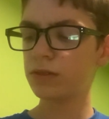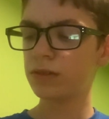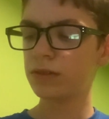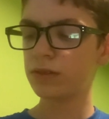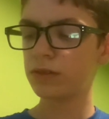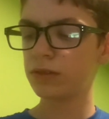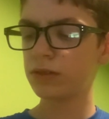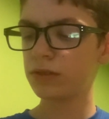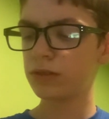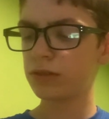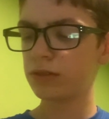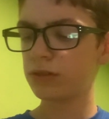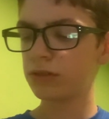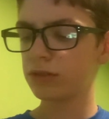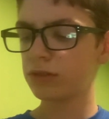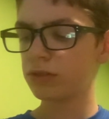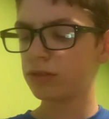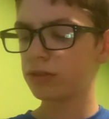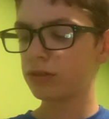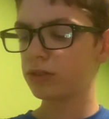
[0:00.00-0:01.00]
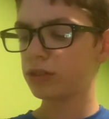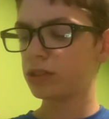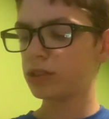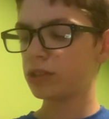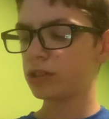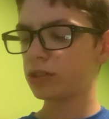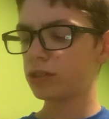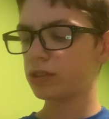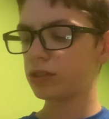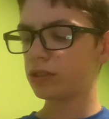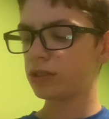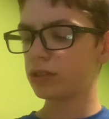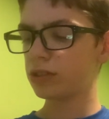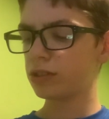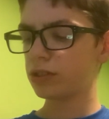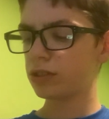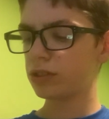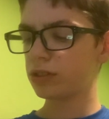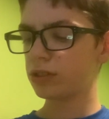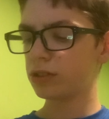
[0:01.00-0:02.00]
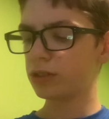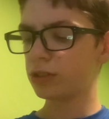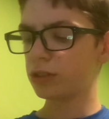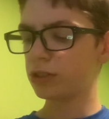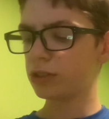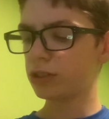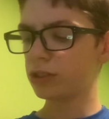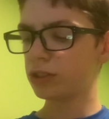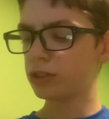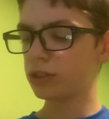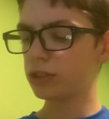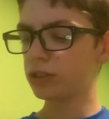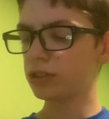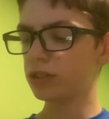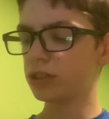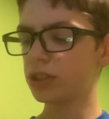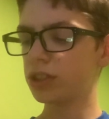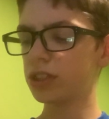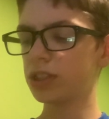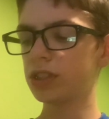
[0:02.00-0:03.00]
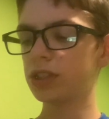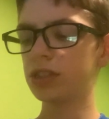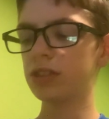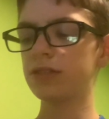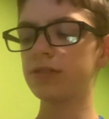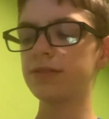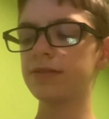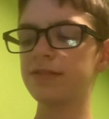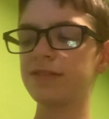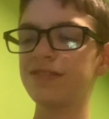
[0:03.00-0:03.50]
Nobody speaks.